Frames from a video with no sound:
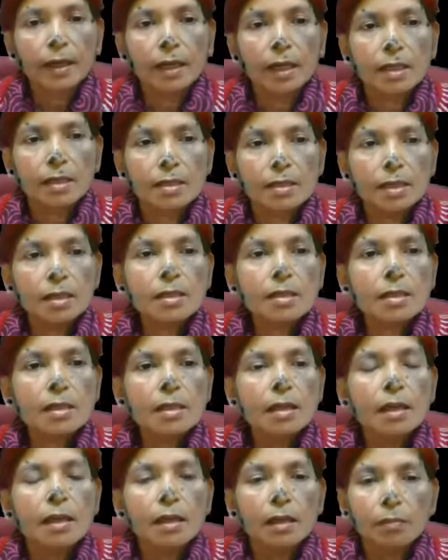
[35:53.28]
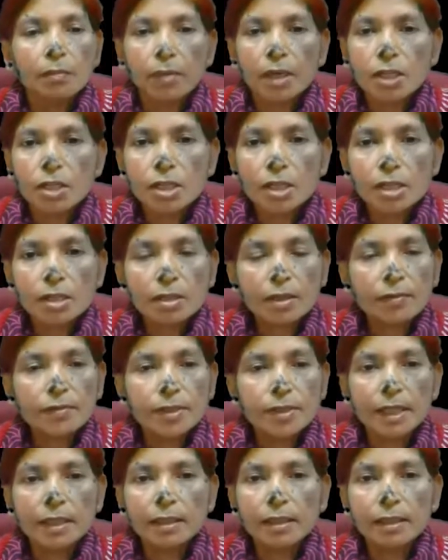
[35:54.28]
Next is measures of
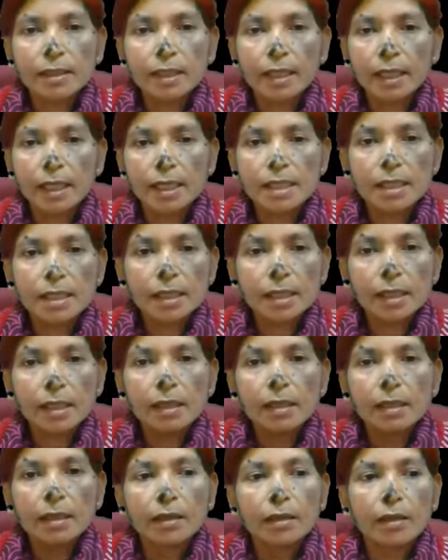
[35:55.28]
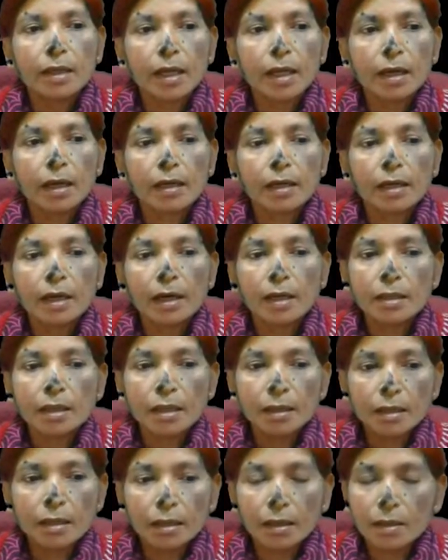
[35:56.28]
central tendency. There are
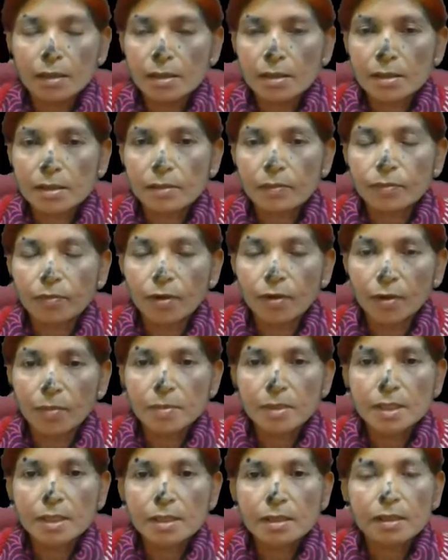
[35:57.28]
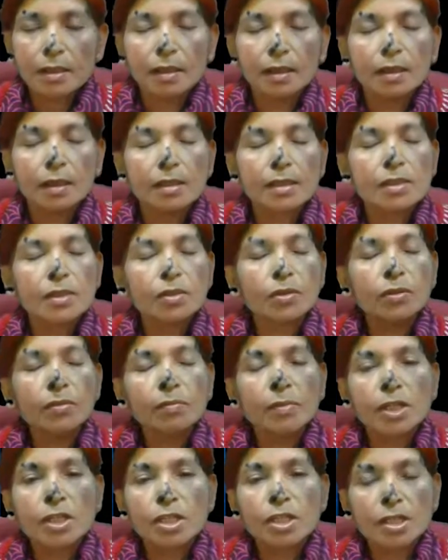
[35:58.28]
other forms also,
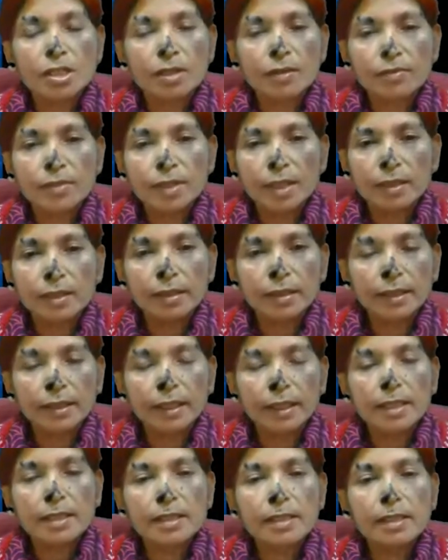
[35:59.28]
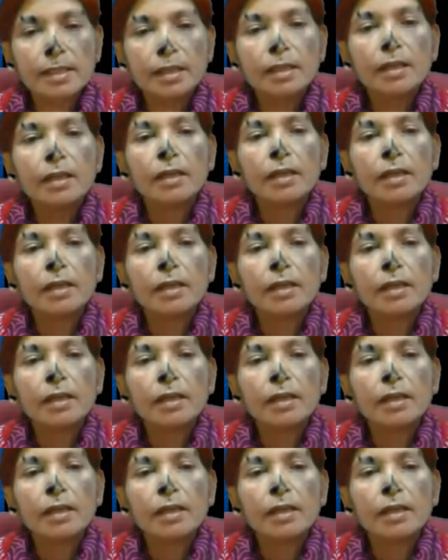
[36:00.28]
measures of central tendency.